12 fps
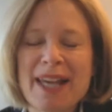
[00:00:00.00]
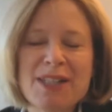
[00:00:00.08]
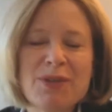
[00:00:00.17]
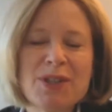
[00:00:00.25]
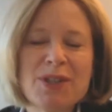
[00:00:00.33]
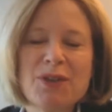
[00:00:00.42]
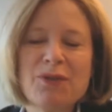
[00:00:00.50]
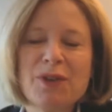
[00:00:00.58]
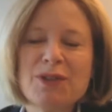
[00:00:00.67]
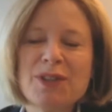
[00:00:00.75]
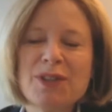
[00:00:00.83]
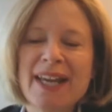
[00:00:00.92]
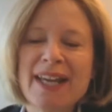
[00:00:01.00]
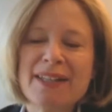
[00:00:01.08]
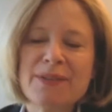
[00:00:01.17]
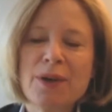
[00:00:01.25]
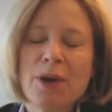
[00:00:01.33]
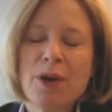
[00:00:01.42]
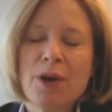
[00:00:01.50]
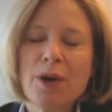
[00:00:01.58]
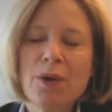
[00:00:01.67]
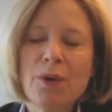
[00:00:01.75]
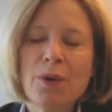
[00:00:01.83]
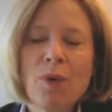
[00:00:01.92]
question for you today is,
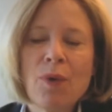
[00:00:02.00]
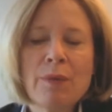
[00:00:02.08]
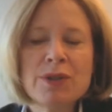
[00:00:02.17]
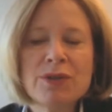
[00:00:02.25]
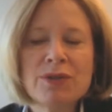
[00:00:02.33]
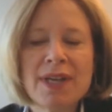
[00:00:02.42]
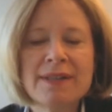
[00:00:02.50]
What would you